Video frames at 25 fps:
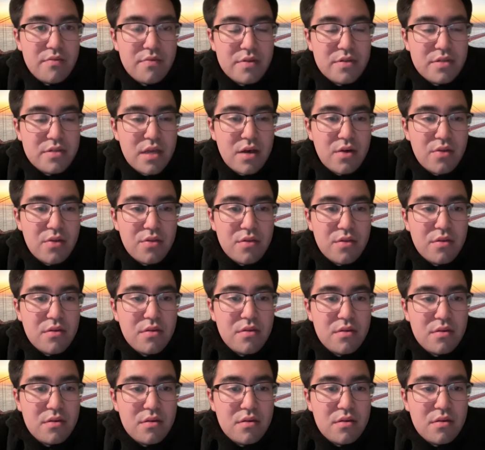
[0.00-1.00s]
Four he's
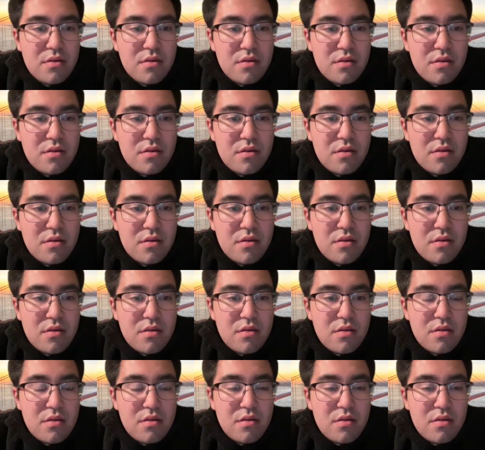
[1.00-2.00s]
slams.
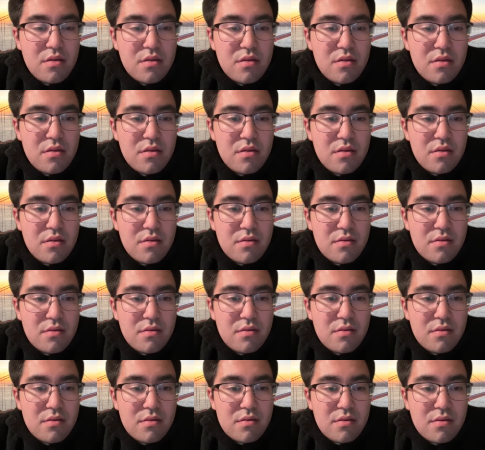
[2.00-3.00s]
Healthy. Um,
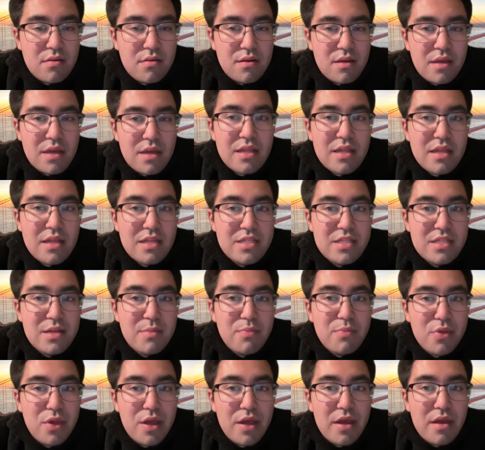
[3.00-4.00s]
he needs I put
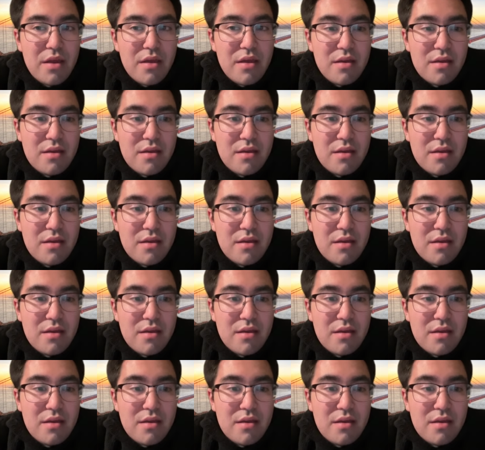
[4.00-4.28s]
him down play... for like